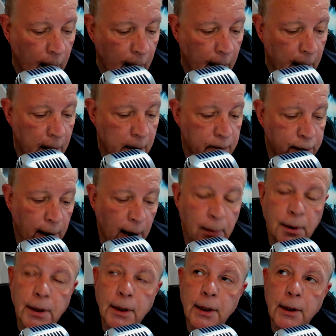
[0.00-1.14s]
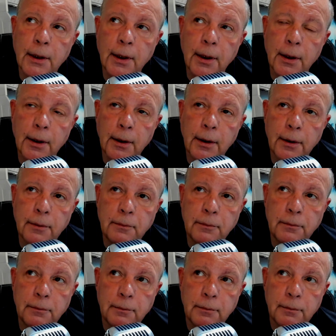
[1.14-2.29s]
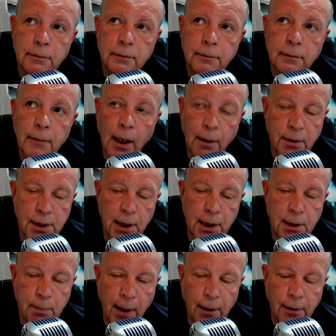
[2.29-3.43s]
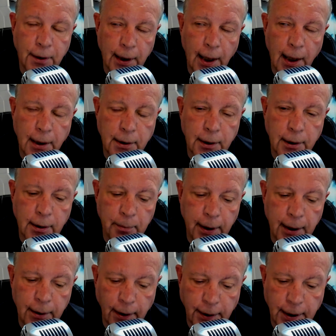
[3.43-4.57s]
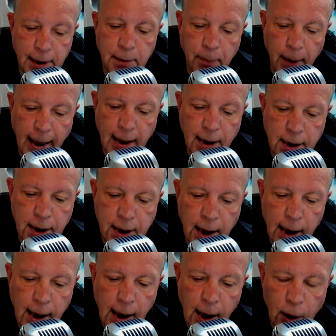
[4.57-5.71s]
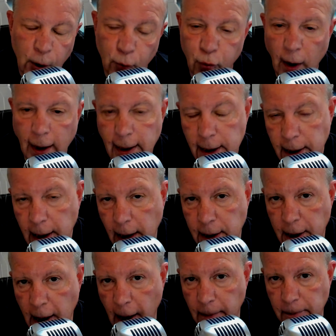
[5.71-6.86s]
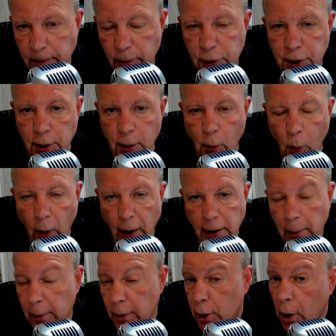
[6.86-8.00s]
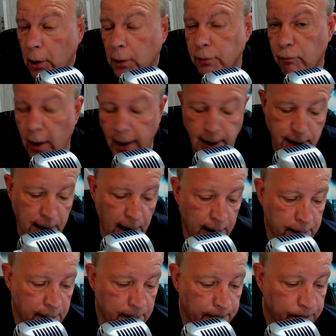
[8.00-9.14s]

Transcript: And probably, I would say it's better than anything that appeared on this band's Renaissance albums when they were called Renaissance.